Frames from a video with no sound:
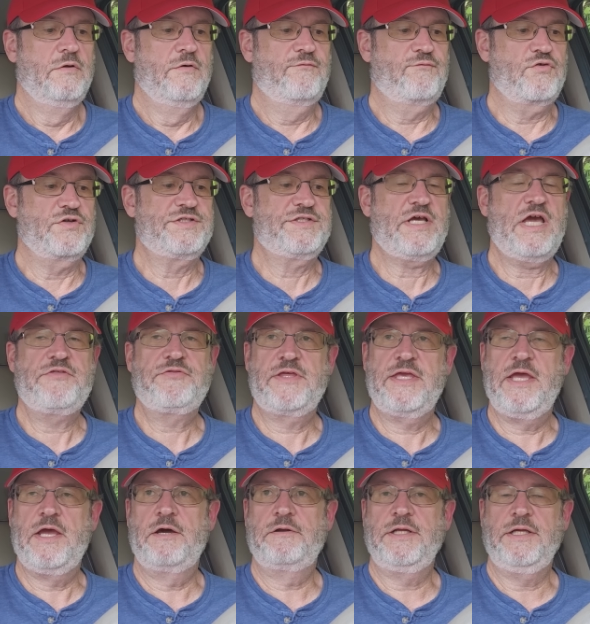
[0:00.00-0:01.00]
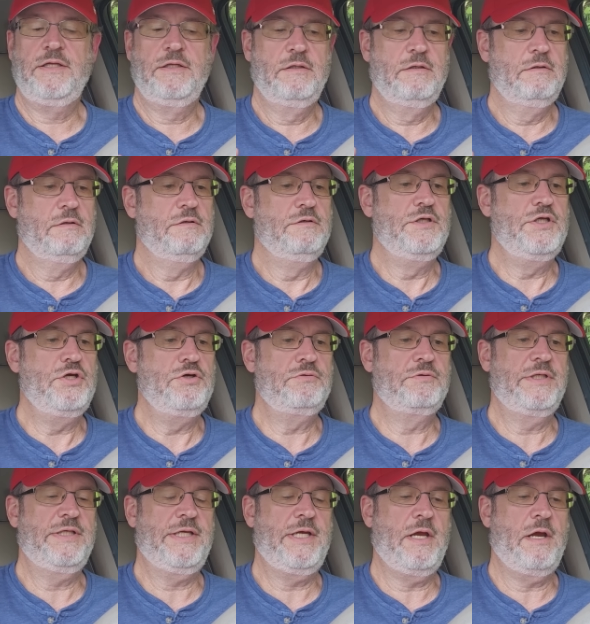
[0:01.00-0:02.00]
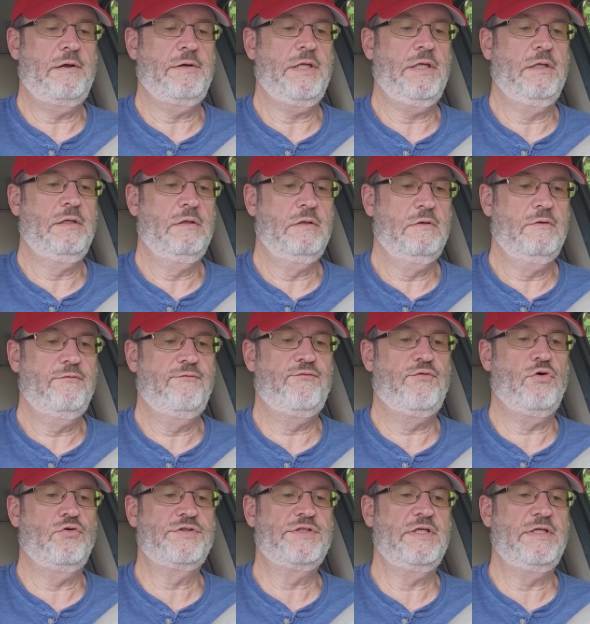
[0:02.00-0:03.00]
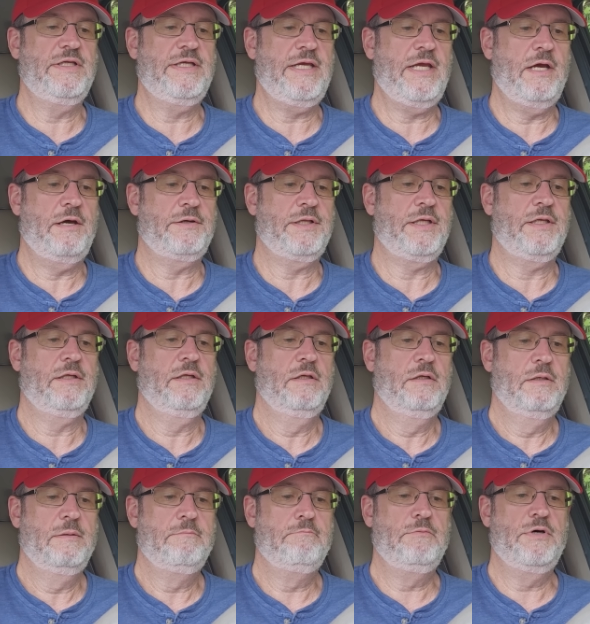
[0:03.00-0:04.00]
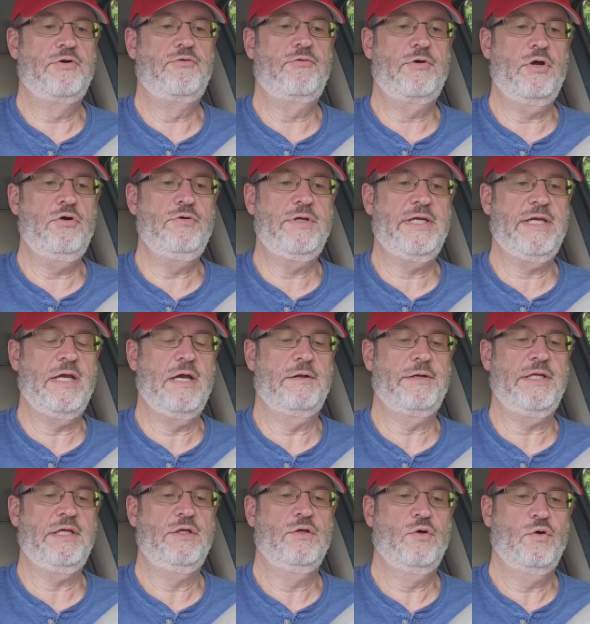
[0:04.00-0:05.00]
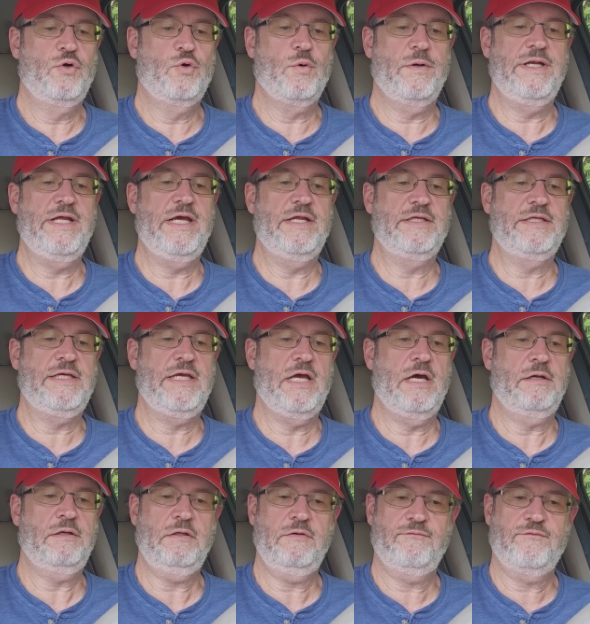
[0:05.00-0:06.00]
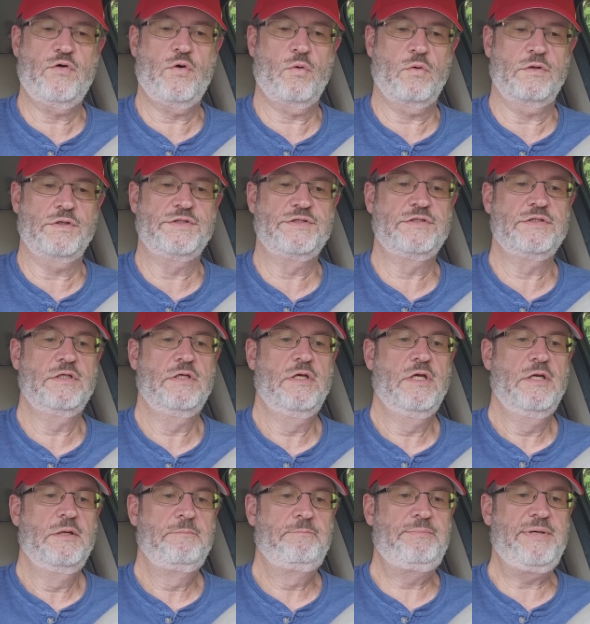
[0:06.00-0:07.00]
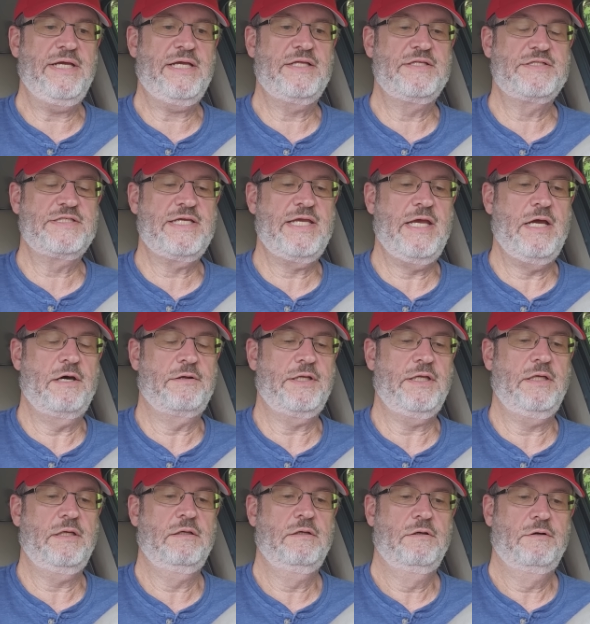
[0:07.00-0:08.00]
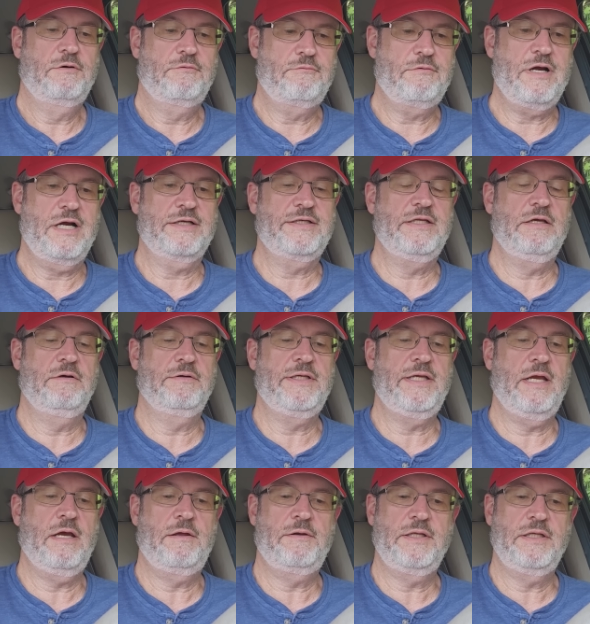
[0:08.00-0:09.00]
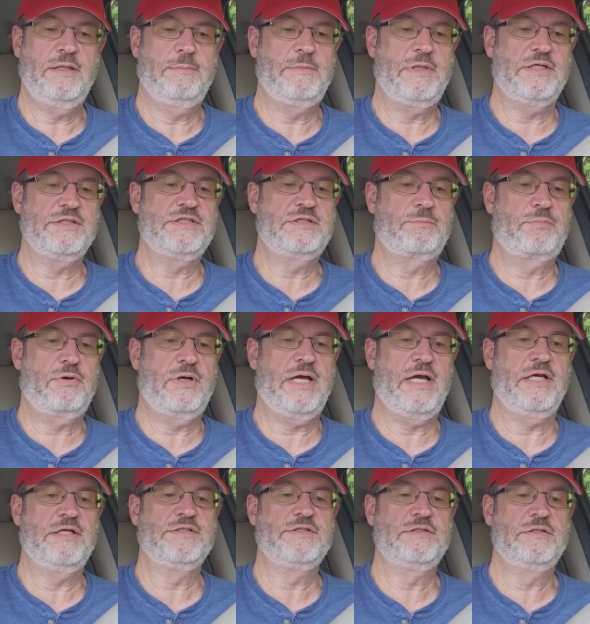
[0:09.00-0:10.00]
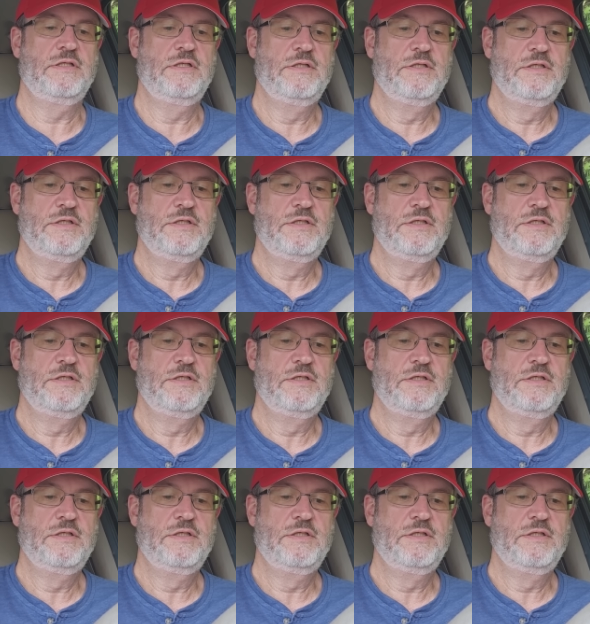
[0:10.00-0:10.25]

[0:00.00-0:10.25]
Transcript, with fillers: for Forsyth County, Newton County, Fulton County, Monroe County, Gwinnett County, of course, Pickens County, Rockdale County, I'm not surprised,